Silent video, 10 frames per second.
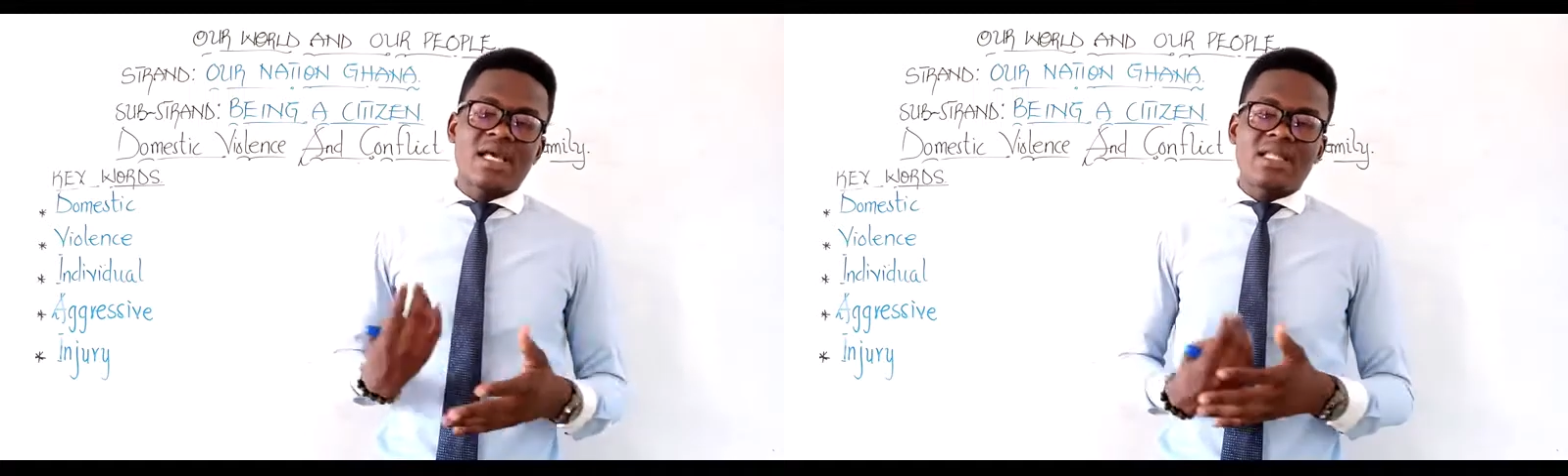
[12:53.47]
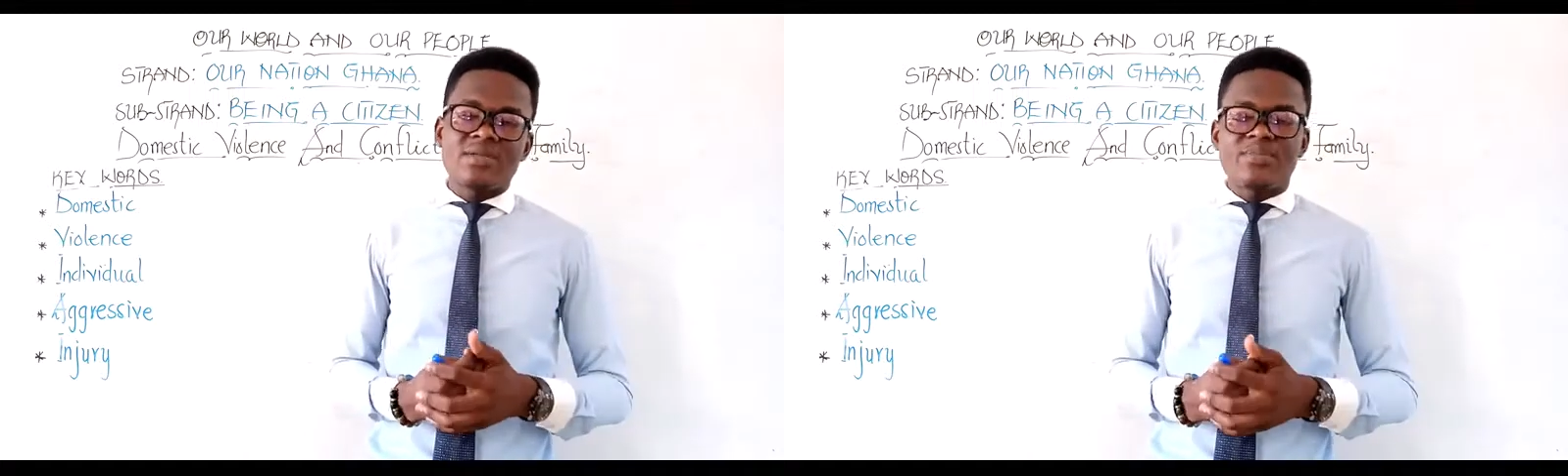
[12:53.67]

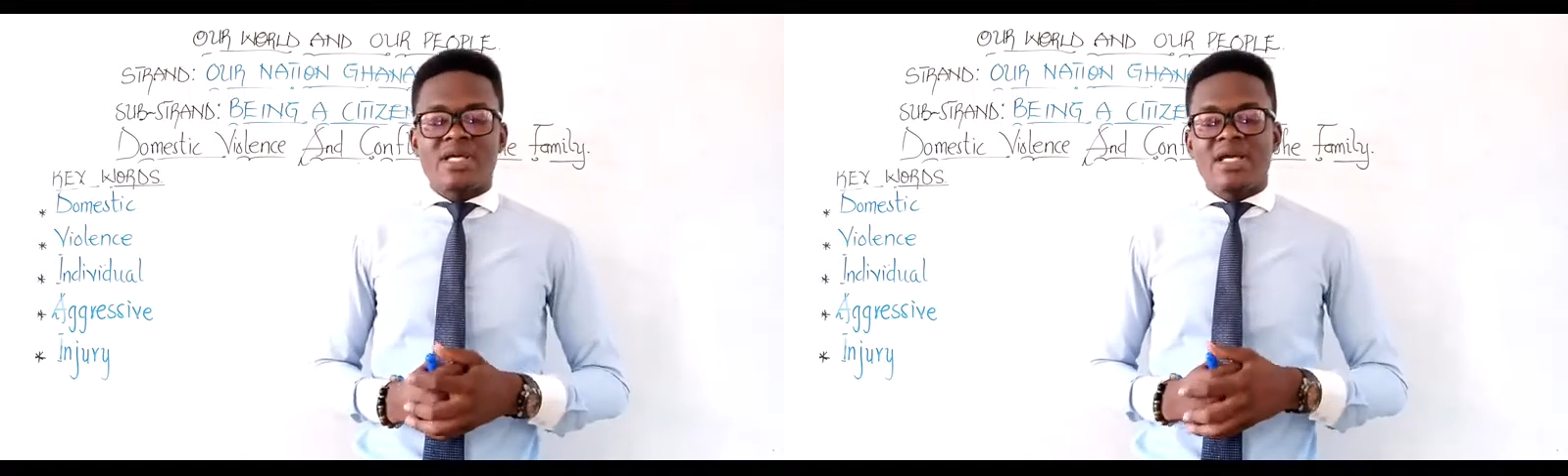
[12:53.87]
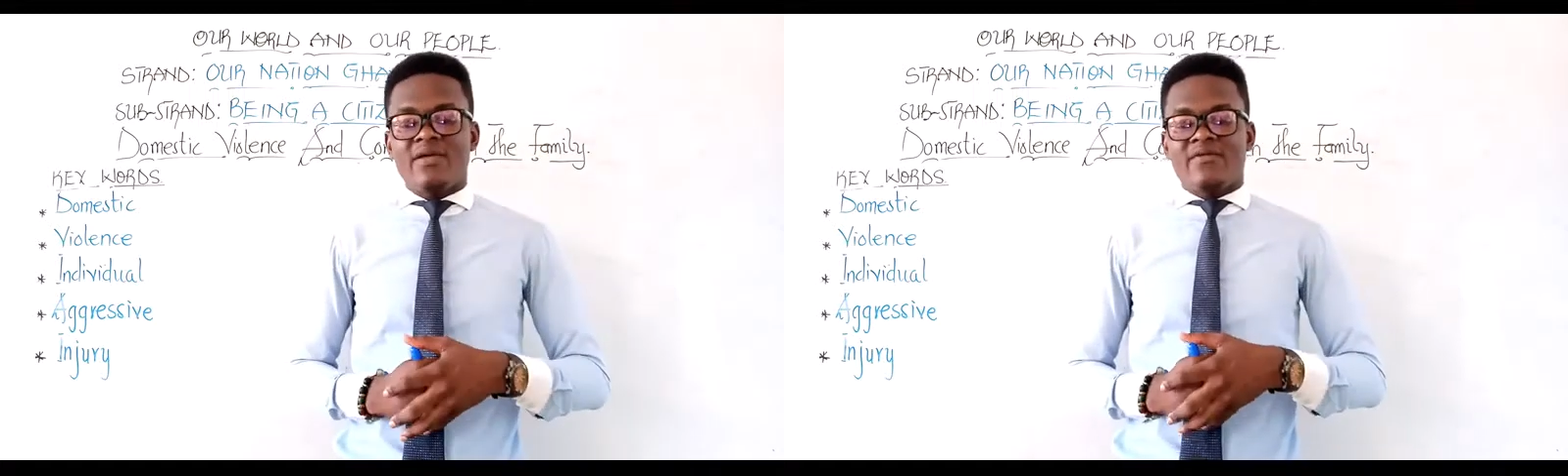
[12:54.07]
any
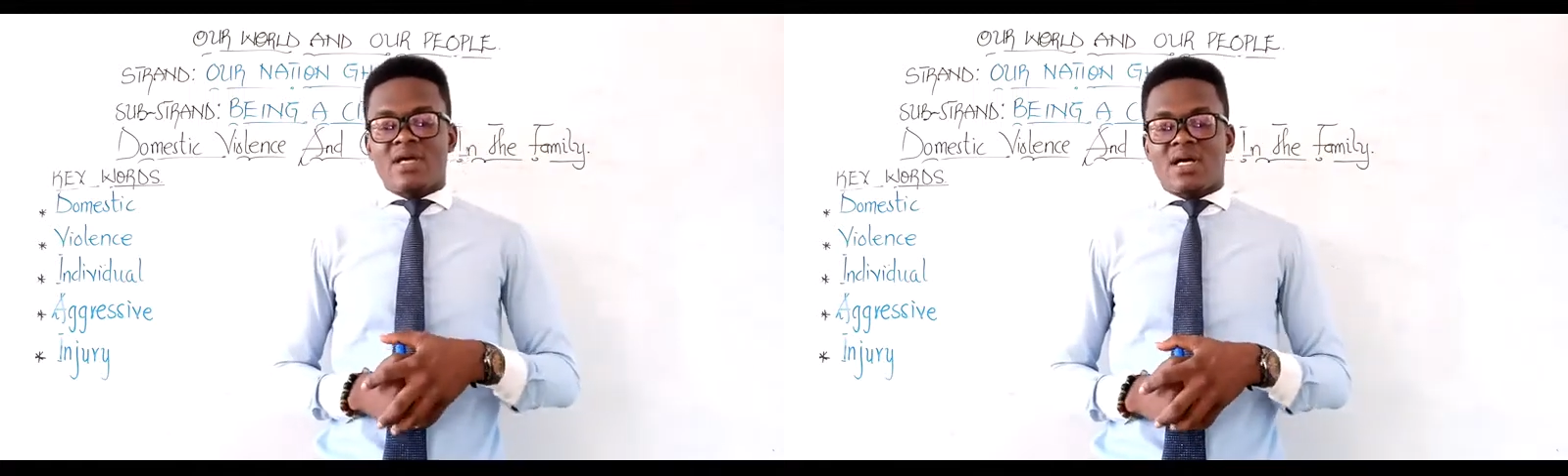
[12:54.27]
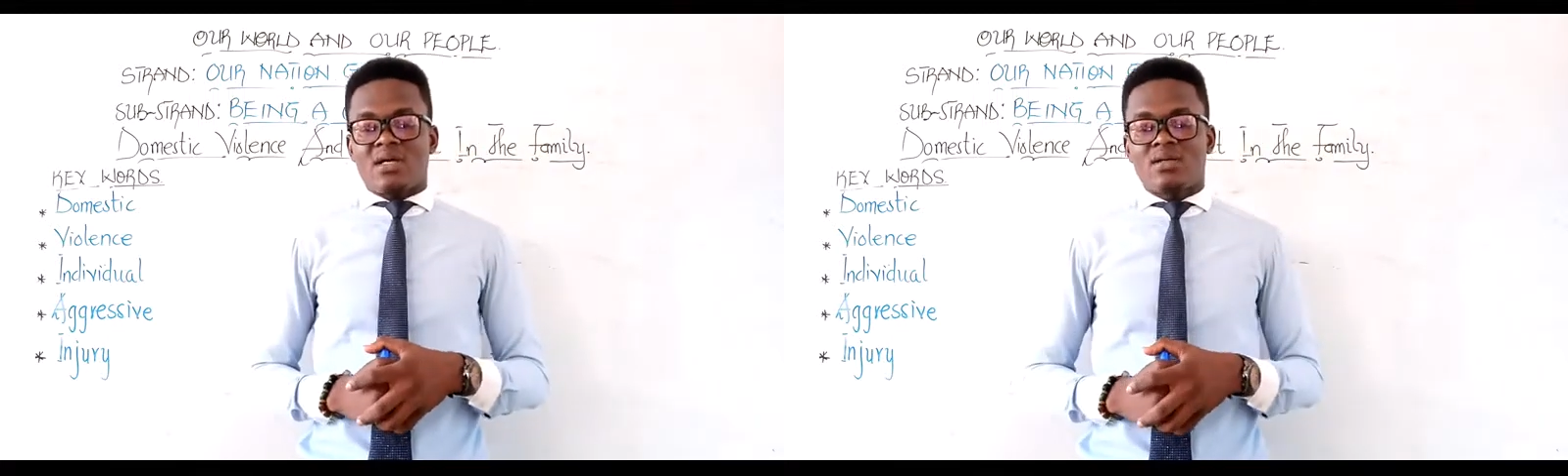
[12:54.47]

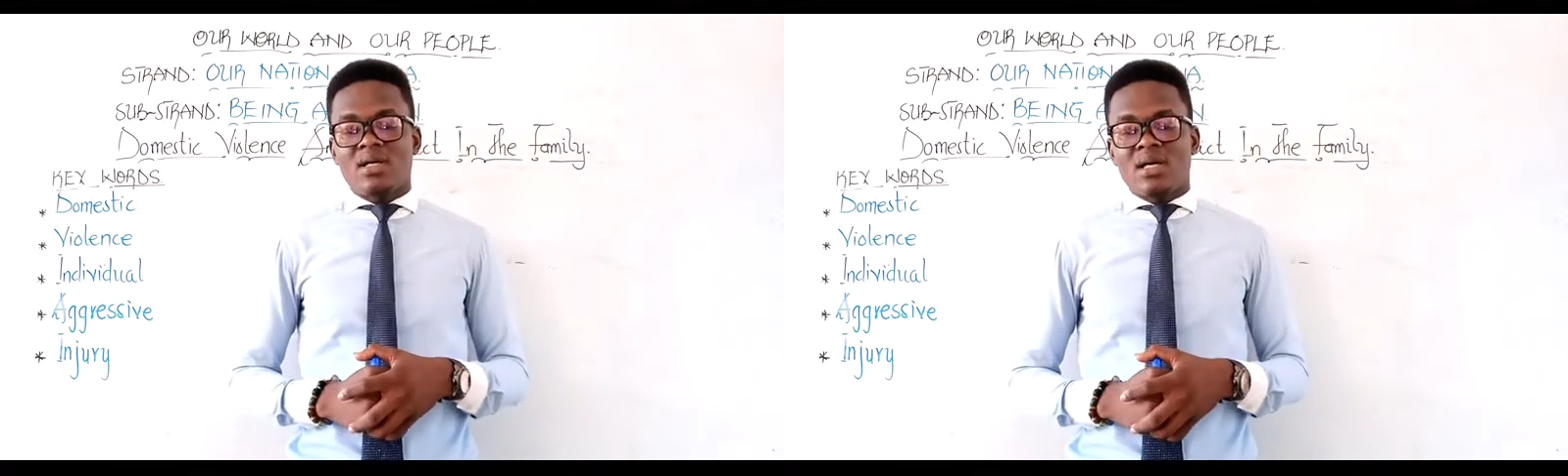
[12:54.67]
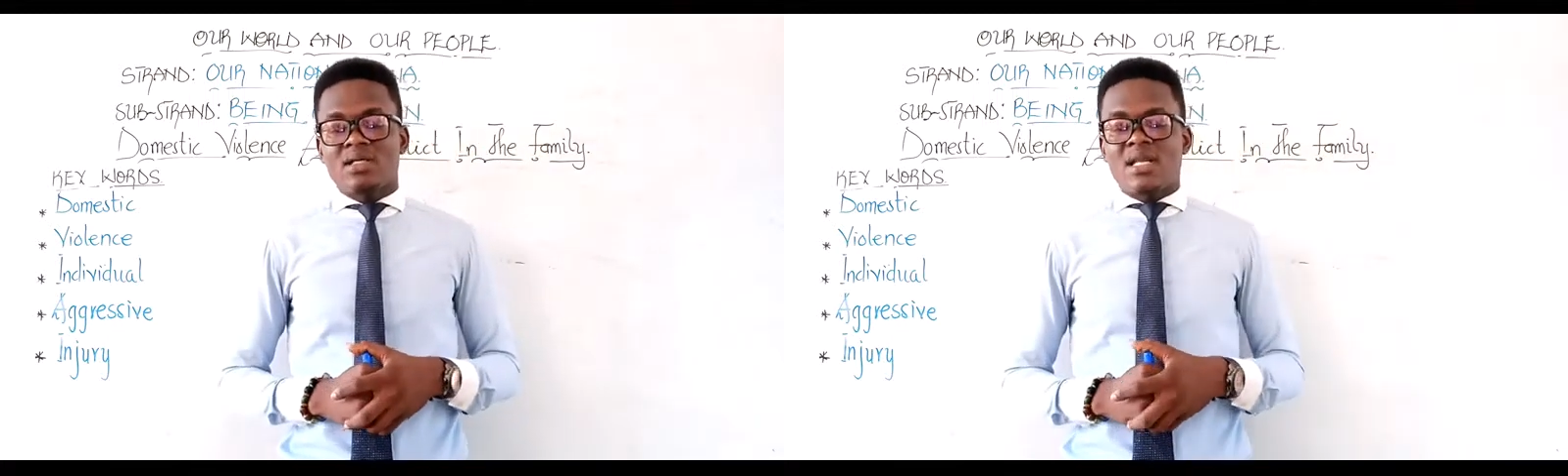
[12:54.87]
behavior
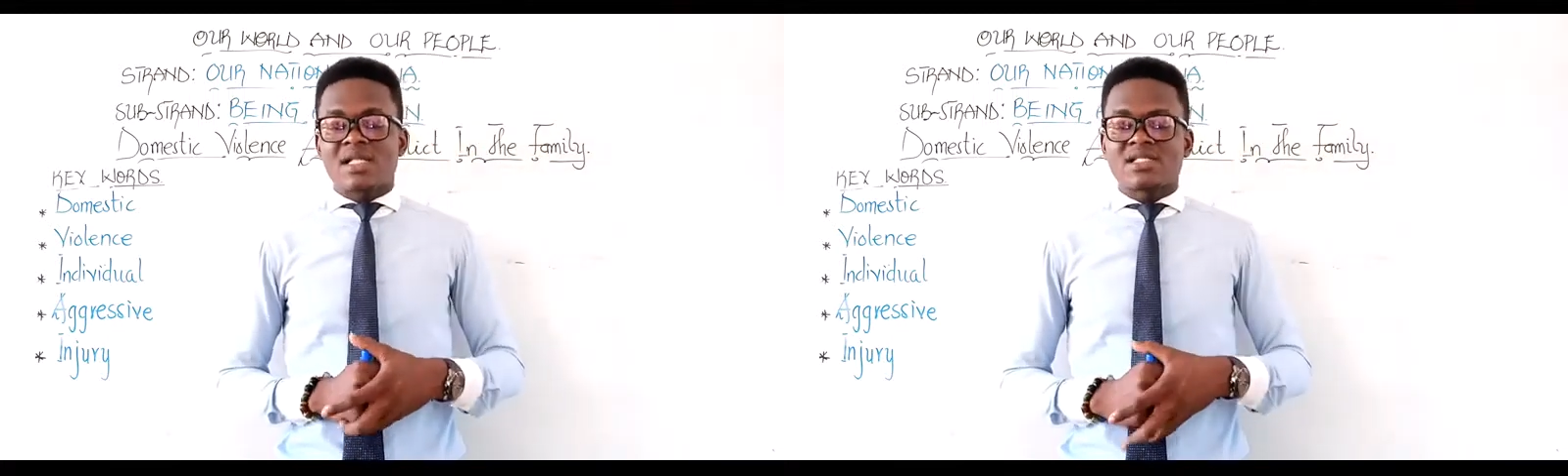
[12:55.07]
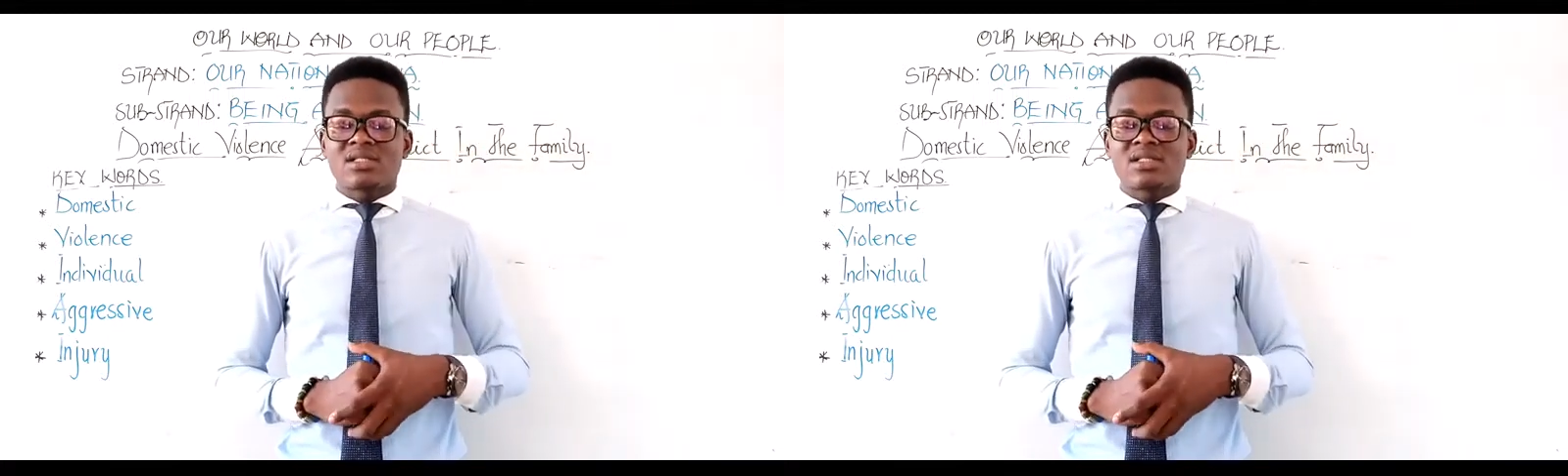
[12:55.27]
that